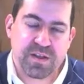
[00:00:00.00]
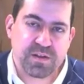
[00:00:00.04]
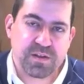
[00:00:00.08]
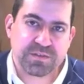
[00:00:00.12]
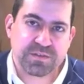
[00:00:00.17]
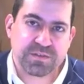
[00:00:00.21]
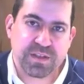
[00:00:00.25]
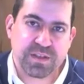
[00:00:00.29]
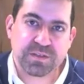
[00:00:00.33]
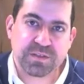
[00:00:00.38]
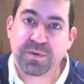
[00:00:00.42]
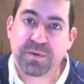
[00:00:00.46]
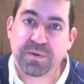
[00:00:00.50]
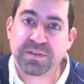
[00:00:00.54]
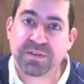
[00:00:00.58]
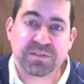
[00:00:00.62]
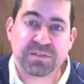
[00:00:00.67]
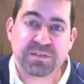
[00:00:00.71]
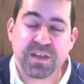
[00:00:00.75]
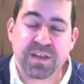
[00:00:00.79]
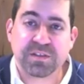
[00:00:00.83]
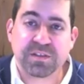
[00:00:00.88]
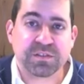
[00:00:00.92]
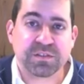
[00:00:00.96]
is his
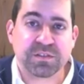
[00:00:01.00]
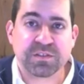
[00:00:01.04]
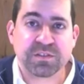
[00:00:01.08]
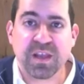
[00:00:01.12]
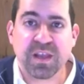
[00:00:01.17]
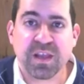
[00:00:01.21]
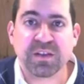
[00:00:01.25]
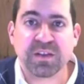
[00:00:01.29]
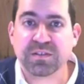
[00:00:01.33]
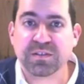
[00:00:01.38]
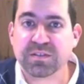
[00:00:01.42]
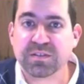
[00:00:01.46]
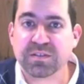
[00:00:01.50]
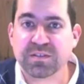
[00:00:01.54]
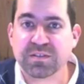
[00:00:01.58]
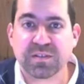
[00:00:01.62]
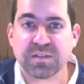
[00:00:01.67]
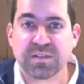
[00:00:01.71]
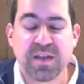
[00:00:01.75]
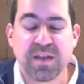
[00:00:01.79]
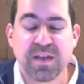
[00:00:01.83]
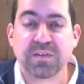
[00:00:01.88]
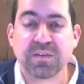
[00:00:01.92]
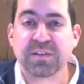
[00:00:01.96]
presentation
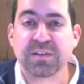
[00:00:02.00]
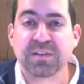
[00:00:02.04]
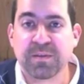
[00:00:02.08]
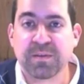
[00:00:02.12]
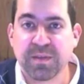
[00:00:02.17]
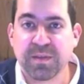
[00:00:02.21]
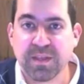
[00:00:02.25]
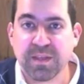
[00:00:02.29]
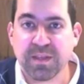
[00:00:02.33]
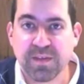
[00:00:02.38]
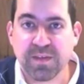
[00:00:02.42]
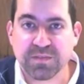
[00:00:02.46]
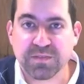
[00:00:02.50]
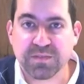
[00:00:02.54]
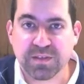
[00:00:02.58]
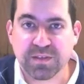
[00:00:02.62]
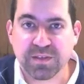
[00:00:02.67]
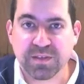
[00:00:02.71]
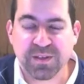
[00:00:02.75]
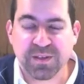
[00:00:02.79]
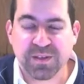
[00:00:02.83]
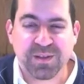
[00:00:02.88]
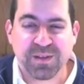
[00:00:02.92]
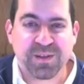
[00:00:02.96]
changes every time he gives
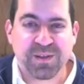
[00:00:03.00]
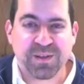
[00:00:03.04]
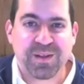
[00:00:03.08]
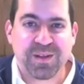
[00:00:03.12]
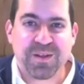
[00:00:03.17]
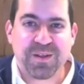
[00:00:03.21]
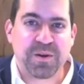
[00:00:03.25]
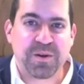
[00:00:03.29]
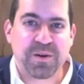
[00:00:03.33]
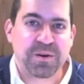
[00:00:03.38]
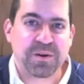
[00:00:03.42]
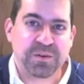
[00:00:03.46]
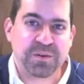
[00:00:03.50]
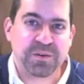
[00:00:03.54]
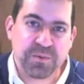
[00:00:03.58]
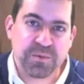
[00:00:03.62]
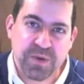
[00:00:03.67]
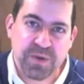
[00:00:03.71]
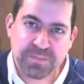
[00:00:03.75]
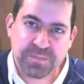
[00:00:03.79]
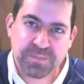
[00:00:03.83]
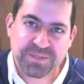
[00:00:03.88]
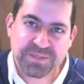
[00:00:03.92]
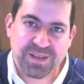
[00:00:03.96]
it. There are new
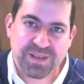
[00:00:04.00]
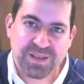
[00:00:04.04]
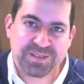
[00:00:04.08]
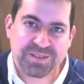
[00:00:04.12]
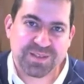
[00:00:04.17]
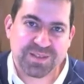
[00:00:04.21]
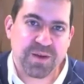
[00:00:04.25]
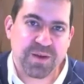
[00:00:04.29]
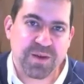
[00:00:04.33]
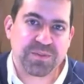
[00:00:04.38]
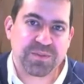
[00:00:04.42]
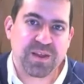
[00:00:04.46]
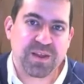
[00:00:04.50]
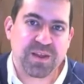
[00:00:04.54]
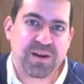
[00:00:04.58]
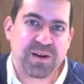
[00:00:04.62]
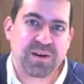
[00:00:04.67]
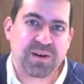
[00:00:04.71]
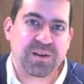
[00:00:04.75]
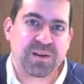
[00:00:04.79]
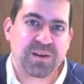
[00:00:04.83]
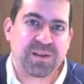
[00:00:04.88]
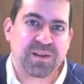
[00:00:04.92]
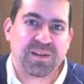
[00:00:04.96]
websites out
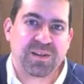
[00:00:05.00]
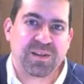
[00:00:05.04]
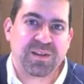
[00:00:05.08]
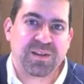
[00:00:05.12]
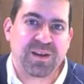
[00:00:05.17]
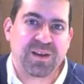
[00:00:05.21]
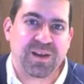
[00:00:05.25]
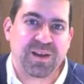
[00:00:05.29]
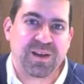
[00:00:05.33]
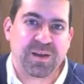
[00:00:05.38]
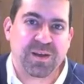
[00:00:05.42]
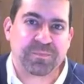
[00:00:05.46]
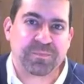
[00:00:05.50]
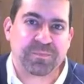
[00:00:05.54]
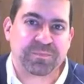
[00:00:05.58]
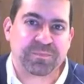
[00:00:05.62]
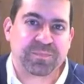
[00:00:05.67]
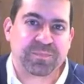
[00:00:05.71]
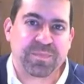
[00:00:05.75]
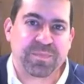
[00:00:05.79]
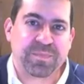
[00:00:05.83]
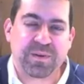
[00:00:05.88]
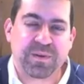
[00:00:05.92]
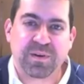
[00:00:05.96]
there.
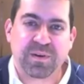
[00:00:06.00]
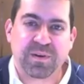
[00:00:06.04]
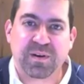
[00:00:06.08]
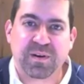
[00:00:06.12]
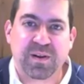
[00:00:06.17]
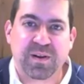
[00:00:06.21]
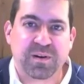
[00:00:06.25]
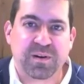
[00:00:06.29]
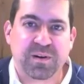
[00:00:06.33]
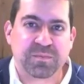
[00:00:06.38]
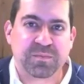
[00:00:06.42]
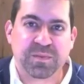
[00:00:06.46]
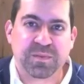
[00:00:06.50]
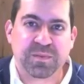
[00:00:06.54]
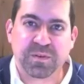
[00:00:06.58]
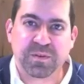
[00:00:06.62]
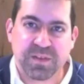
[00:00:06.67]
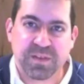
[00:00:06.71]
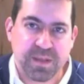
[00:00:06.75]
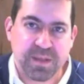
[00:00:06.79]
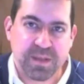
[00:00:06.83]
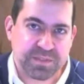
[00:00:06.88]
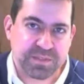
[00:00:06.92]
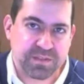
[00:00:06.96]
There are
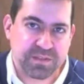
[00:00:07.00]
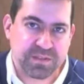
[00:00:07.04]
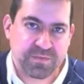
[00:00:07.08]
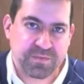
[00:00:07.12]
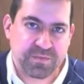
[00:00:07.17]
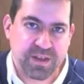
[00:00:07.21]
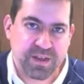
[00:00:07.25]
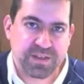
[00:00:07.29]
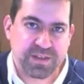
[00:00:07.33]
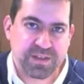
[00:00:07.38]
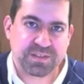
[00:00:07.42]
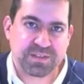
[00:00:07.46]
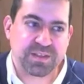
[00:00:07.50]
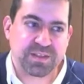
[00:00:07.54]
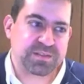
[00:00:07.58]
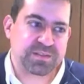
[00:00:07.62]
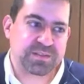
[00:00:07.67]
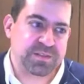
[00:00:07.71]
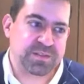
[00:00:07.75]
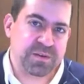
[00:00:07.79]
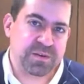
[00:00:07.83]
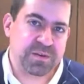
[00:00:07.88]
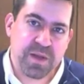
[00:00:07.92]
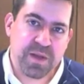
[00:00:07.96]
new types of
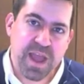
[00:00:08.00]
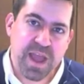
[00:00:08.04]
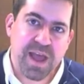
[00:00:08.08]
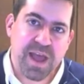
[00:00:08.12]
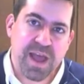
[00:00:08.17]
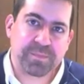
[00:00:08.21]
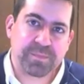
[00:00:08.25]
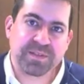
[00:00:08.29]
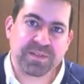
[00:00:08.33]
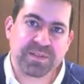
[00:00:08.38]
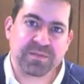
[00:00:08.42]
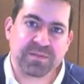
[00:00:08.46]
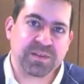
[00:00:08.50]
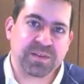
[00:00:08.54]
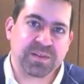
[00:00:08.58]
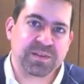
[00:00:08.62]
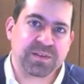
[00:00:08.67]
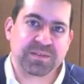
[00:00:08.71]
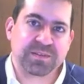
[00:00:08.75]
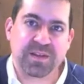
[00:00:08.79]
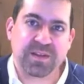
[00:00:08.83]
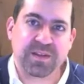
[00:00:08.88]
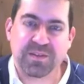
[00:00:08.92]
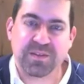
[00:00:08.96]
devices, new apps, and
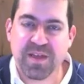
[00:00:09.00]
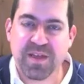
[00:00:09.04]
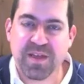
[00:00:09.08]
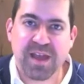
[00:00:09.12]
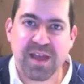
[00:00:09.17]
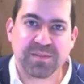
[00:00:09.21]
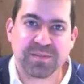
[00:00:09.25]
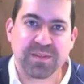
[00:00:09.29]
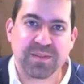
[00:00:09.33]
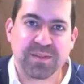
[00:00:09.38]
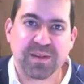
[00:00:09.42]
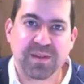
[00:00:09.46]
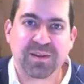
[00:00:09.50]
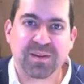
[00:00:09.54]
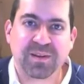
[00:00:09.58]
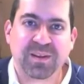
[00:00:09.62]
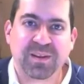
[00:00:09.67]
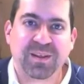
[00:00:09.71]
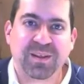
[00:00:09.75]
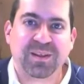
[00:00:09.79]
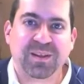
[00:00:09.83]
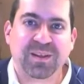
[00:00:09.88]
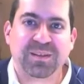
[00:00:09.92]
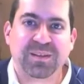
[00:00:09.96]
things like that that
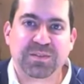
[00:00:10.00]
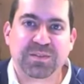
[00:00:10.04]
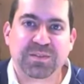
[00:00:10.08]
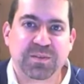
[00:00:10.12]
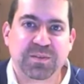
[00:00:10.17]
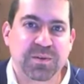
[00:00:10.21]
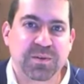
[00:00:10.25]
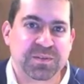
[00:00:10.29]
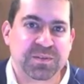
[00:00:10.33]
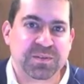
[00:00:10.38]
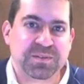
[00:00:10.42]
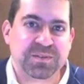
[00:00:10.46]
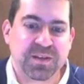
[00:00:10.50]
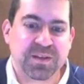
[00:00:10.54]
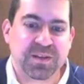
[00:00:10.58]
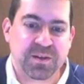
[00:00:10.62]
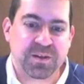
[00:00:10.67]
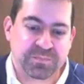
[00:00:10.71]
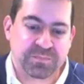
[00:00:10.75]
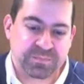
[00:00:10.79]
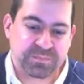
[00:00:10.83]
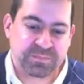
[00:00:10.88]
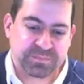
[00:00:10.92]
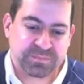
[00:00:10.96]
students
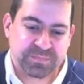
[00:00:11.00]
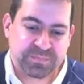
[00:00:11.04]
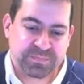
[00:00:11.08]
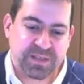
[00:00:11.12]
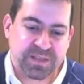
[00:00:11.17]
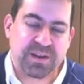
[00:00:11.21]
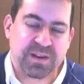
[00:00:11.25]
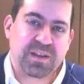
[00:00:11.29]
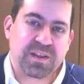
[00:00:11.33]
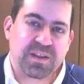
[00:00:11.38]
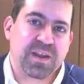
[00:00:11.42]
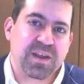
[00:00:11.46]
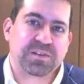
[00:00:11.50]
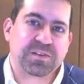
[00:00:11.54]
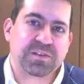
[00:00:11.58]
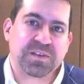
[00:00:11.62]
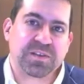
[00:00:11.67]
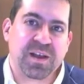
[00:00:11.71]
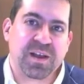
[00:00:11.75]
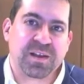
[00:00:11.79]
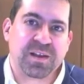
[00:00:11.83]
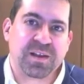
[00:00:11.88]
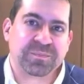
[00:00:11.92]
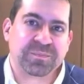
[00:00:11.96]
kind of
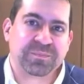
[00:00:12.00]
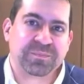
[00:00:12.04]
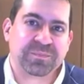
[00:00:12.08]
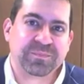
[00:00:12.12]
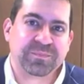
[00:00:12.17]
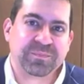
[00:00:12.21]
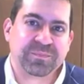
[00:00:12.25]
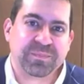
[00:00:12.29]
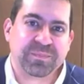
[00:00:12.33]
catch on.